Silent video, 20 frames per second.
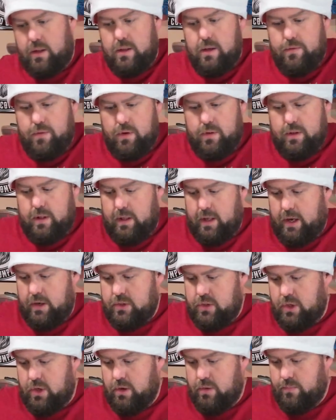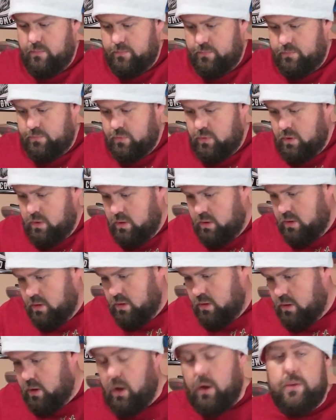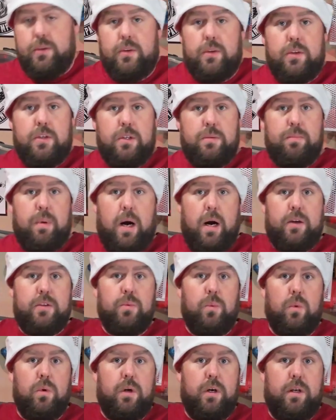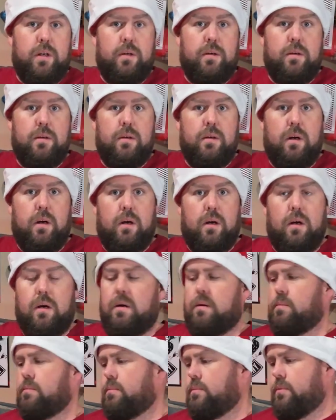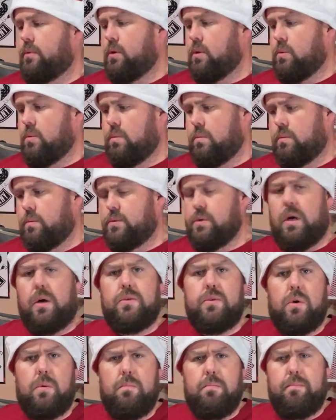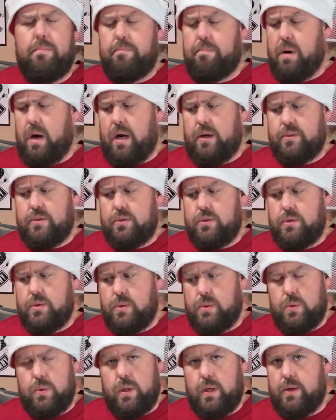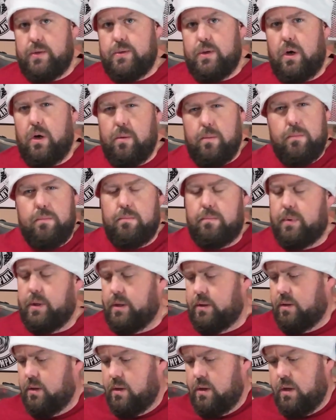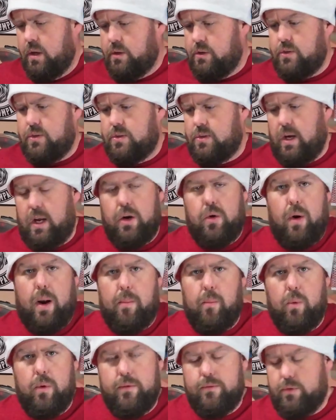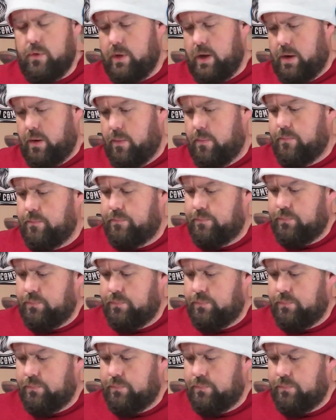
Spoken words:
different than last year. Also, this is box 1. There was also box 2 that I saw, but just decided to grab one for now.